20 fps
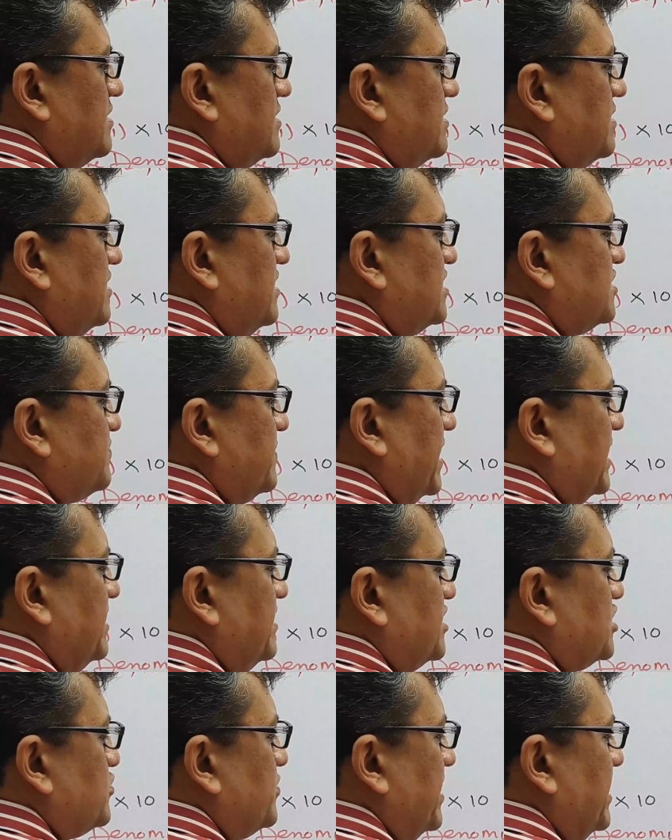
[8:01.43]
is
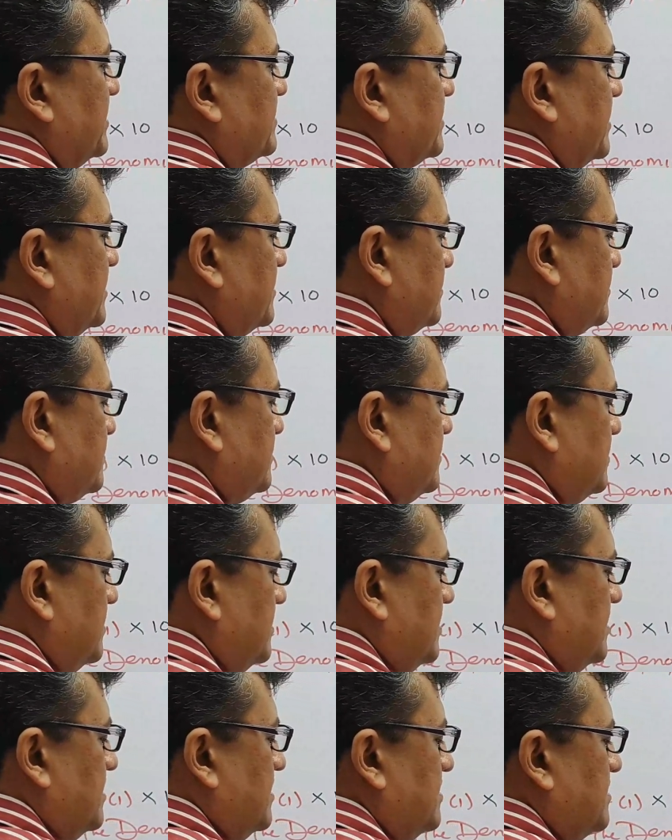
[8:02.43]
minus 26.
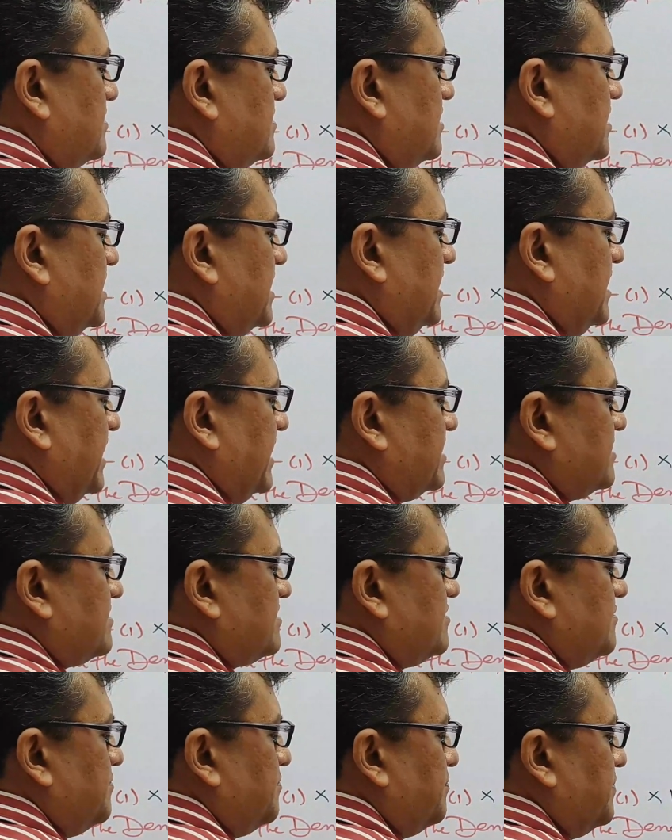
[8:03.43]

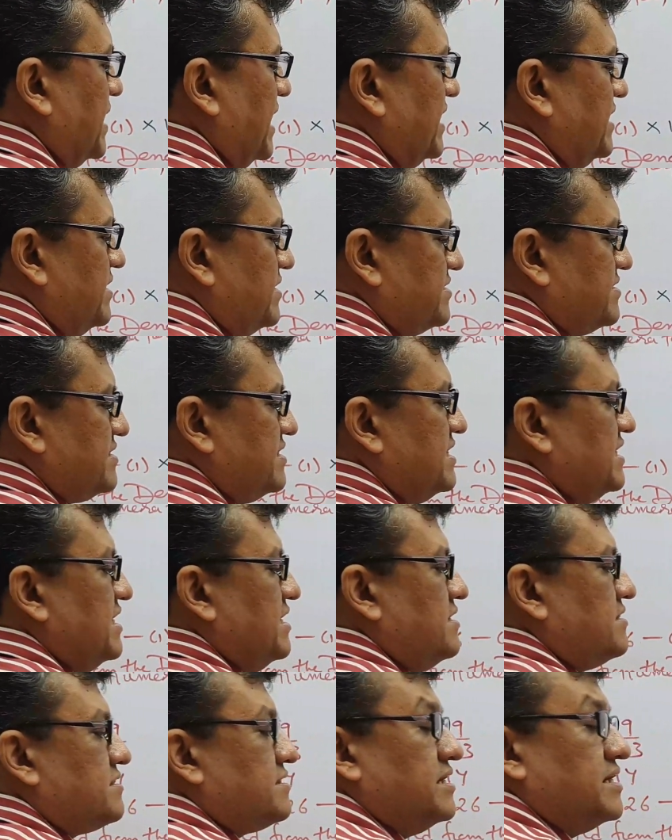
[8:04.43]
13x minus
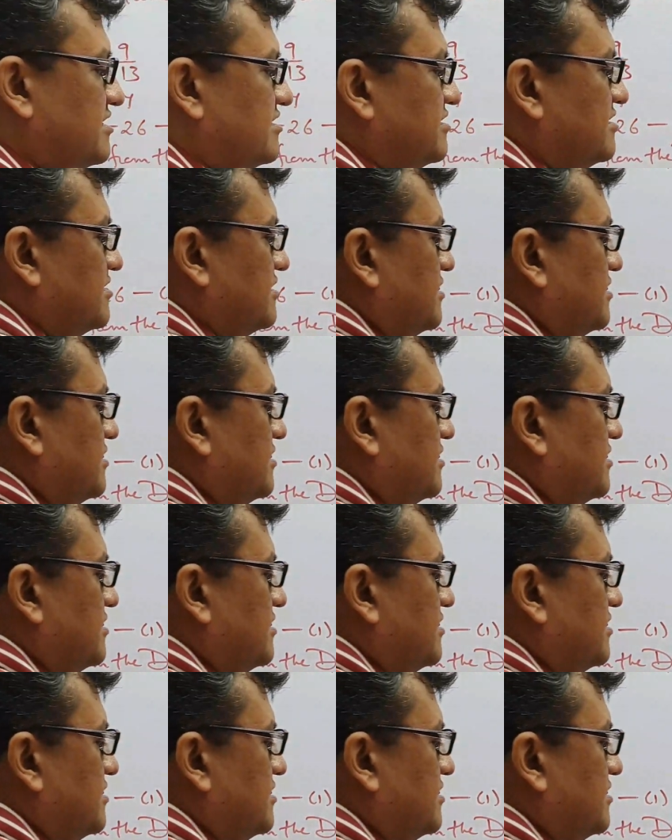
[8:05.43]
13